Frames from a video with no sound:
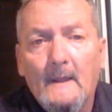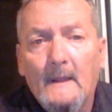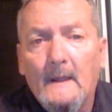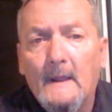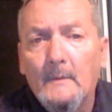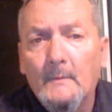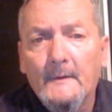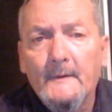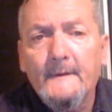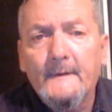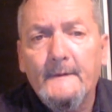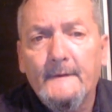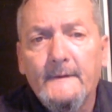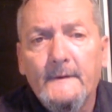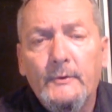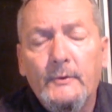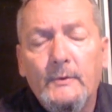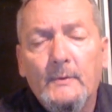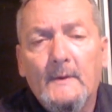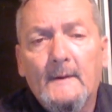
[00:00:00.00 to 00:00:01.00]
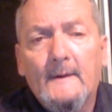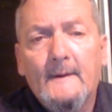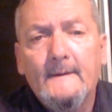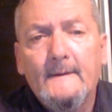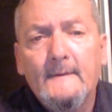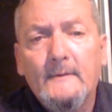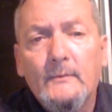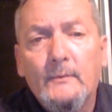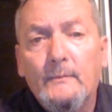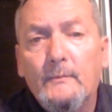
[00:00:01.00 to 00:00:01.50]
I will continue on
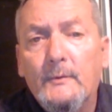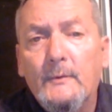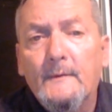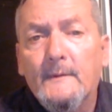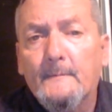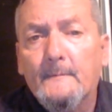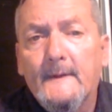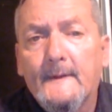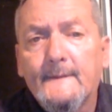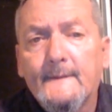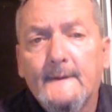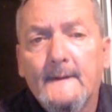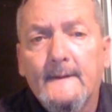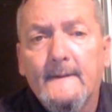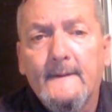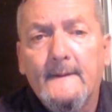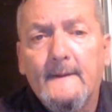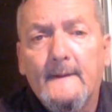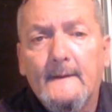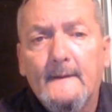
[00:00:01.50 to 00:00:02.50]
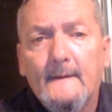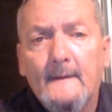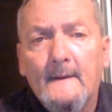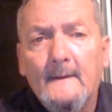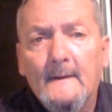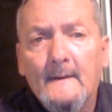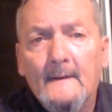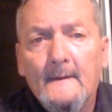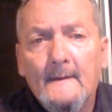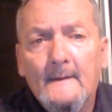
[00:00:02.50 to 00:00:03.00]
and do the best I can.
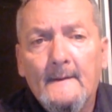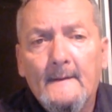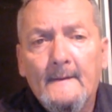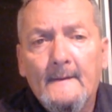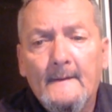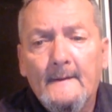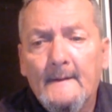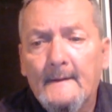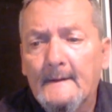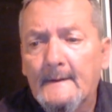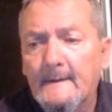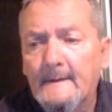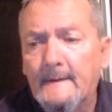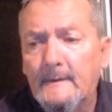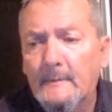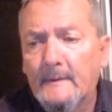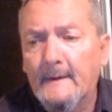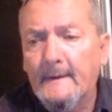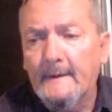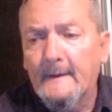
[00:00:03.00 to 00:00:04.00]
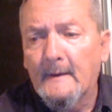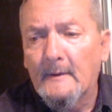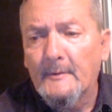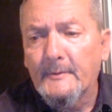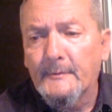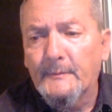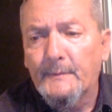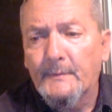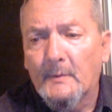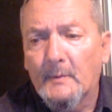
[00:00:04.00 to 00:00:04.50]
It right now
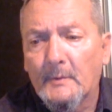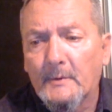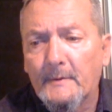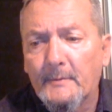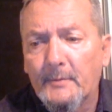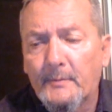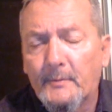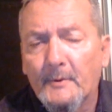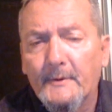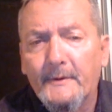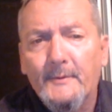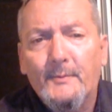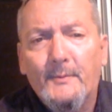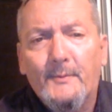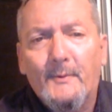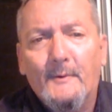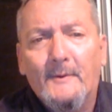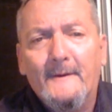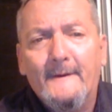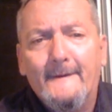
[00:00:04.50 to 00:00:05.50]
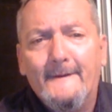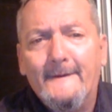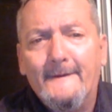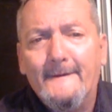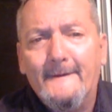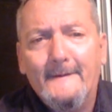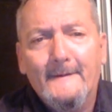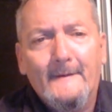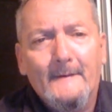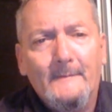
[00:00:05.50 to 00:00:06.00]
is 4:44
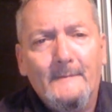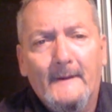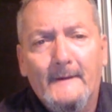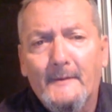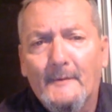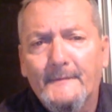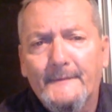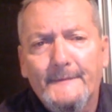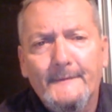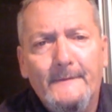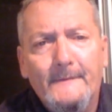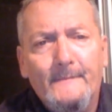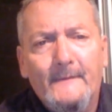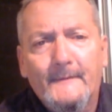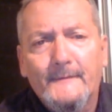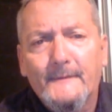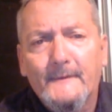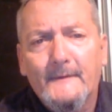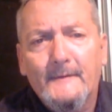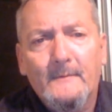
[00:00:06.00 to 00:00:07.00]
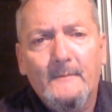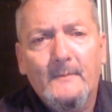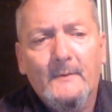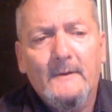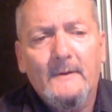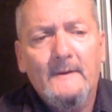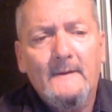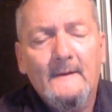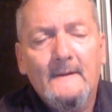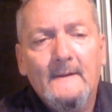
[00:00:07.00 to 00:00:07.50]
a.m. I don't sleep much
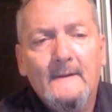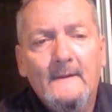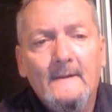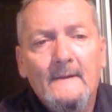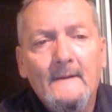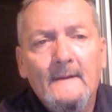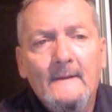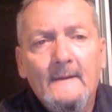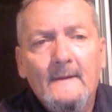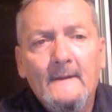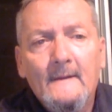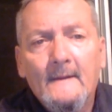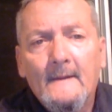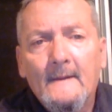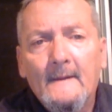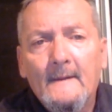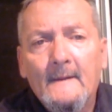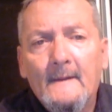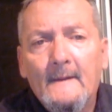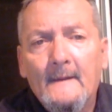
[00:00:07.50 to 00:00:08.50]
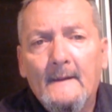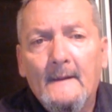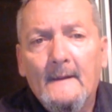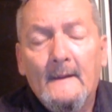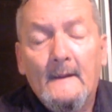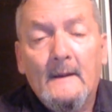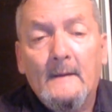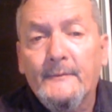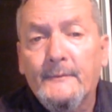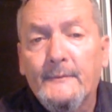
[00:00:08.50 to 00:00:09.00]
anymore.
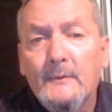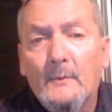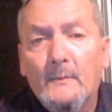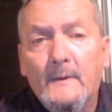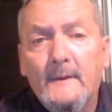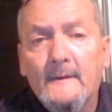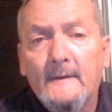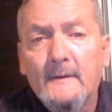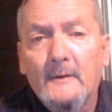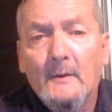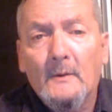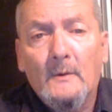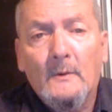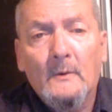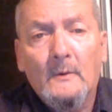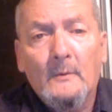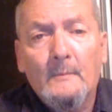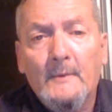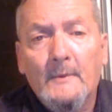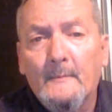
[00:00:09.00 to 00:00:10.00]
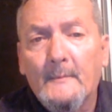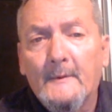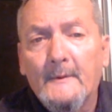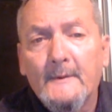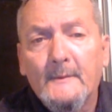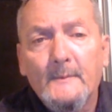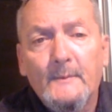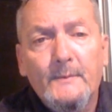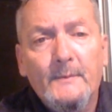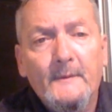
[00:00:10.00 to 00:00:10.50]
I'm still waiting to go home. I'm
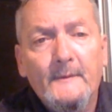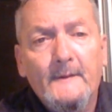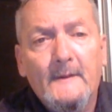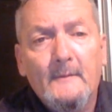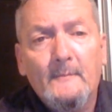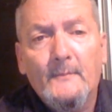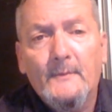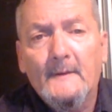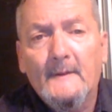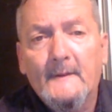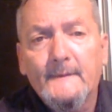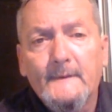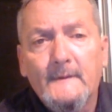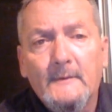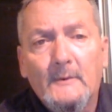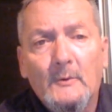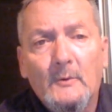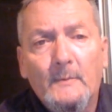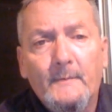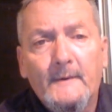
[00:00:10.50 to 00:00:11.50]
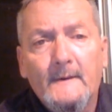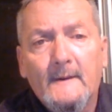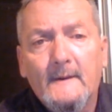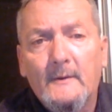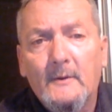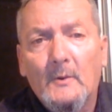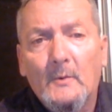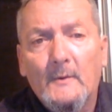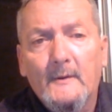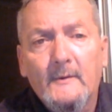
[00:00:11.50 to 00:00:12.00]
looking for that blessed hope, and I
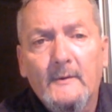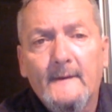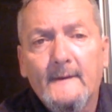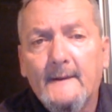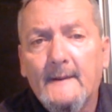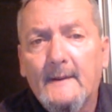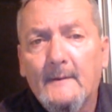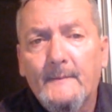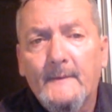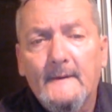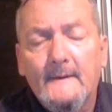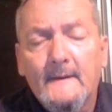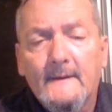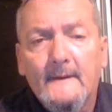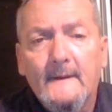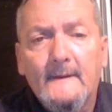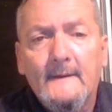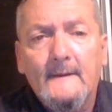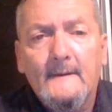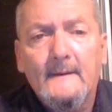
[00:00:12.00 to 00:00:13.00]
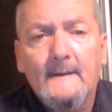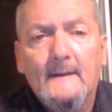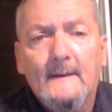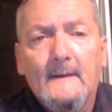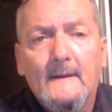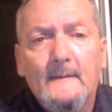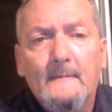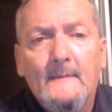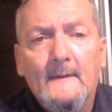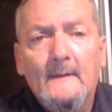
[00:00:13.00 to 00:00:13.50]
know it could happen at any
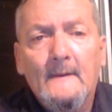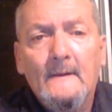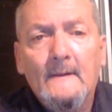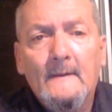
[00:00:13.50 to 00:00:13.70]
time.